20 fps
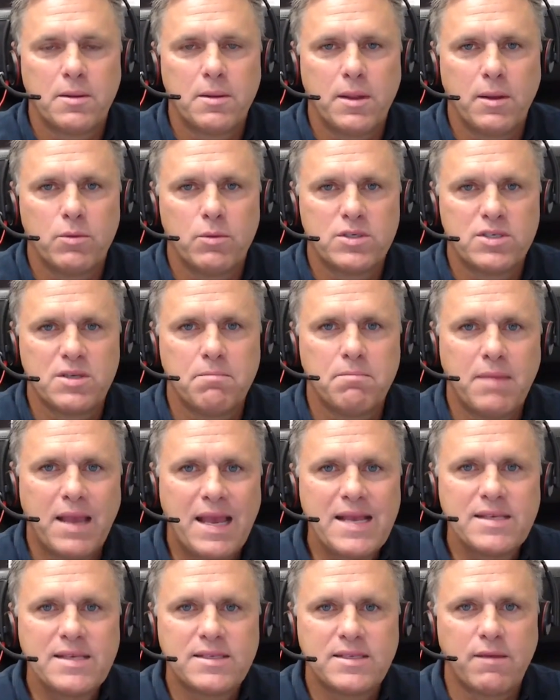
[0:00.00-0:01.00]
It was
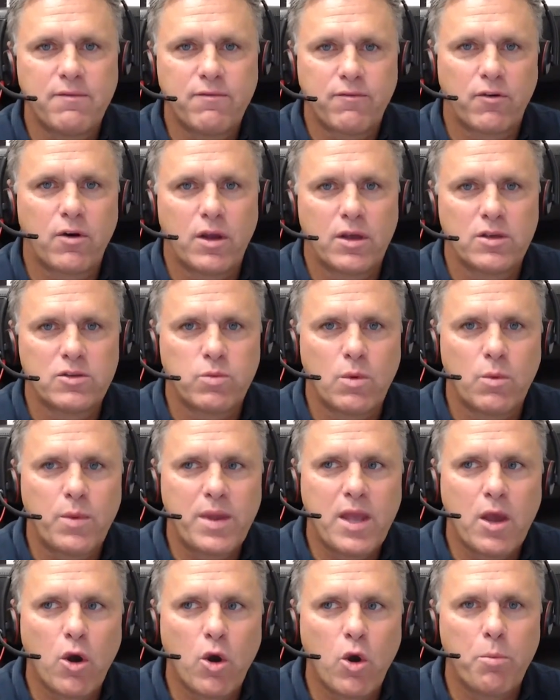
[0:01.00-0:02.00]
amazing for us when
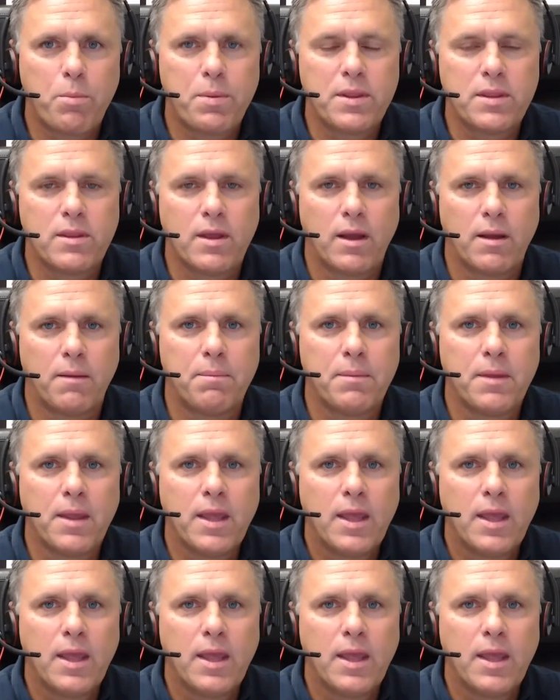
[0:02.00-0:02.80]
we opened up